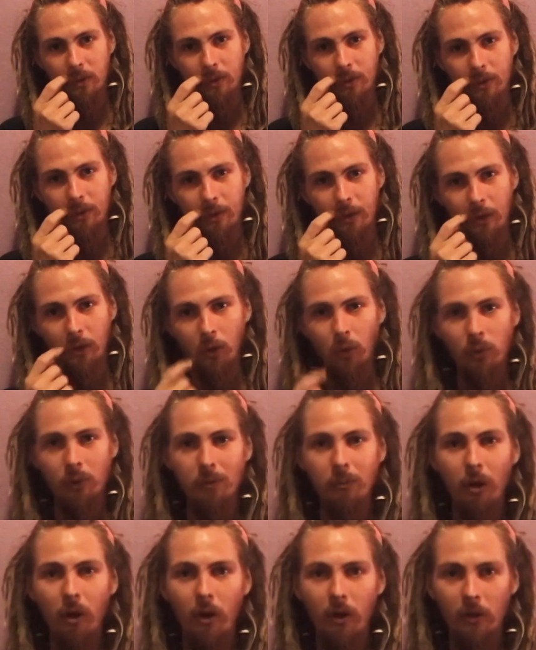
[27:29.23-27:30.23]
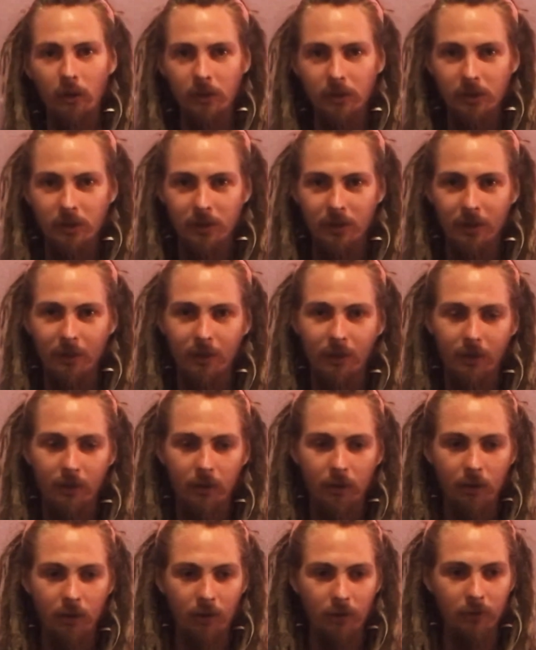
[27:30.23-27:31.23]
like only parts
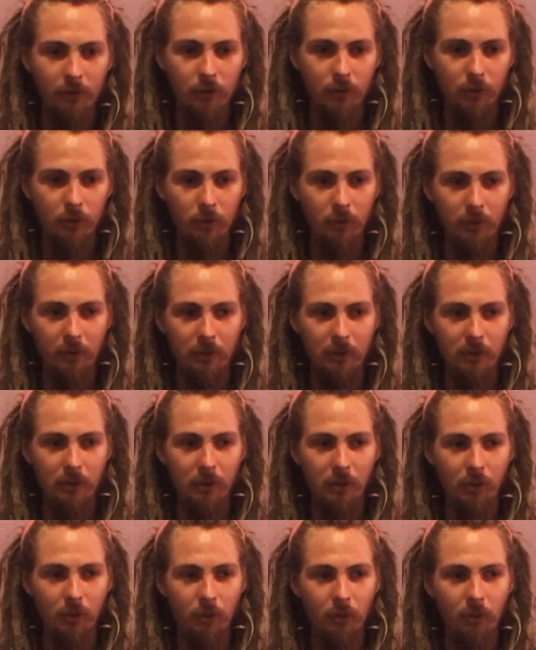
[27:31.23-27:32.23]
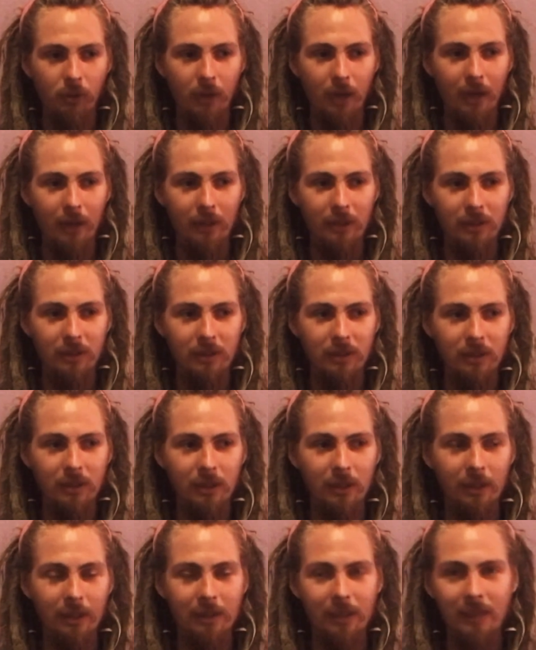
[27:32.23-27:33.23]
of the truth. And so
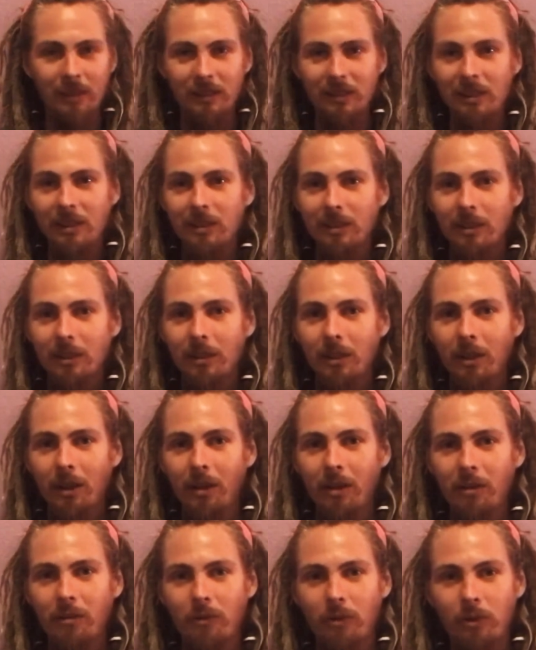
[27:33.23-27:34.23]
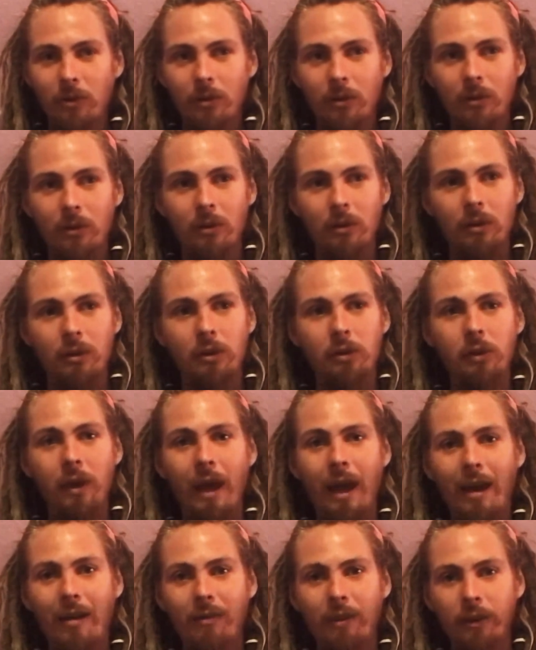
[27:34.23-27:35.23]
LSD, it's easy for you to
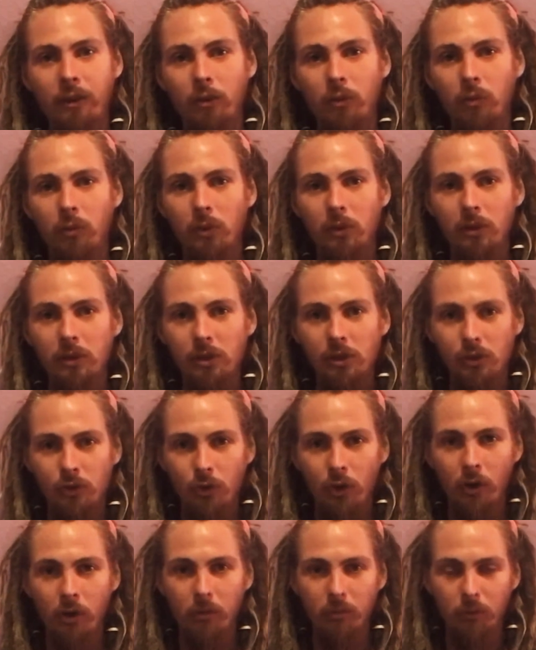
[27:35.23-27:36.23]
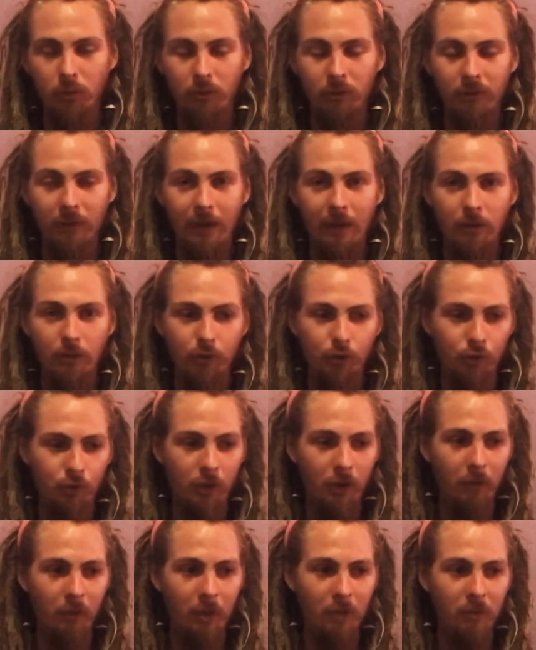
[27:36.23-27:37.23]
have like a really strong, profound
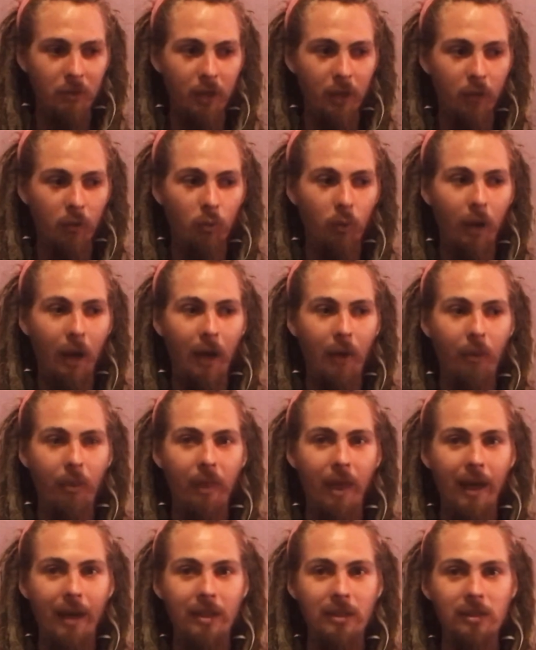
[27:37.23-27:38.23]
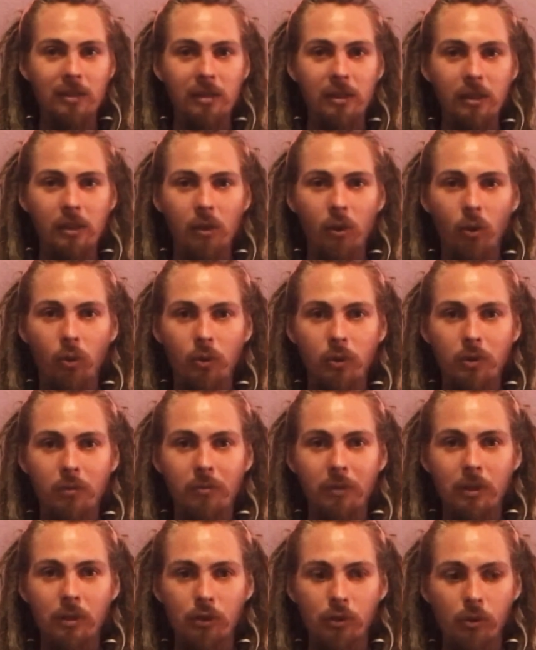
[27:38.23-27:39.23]
trip and be like, wow, that is the
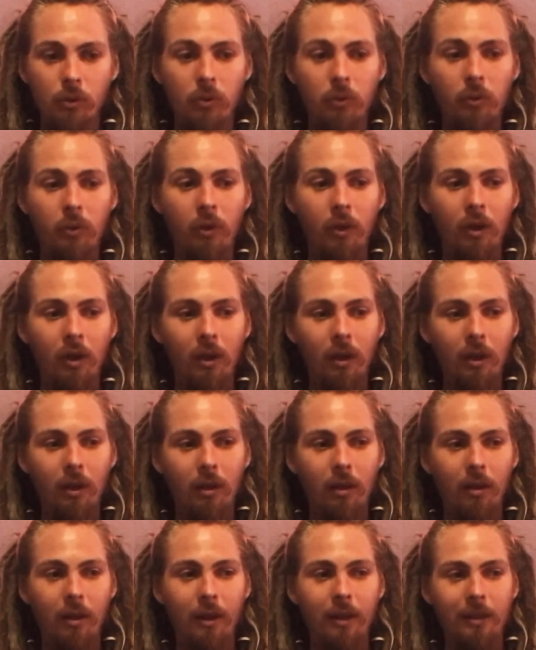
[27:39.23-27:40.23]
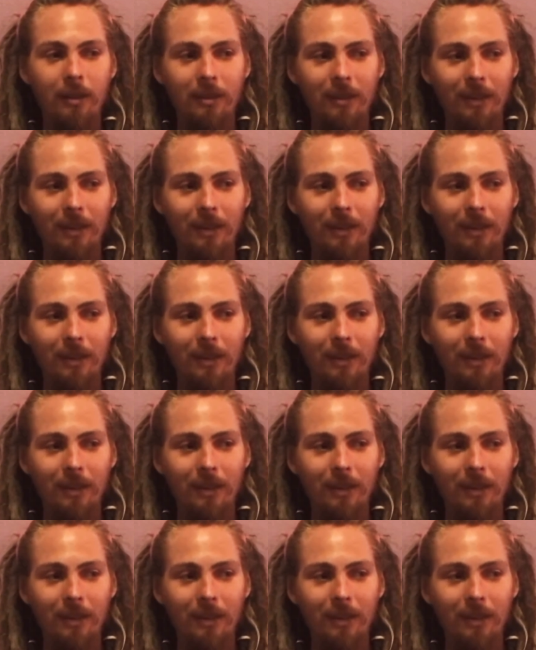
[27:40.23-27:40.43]
ultimate truth. Like,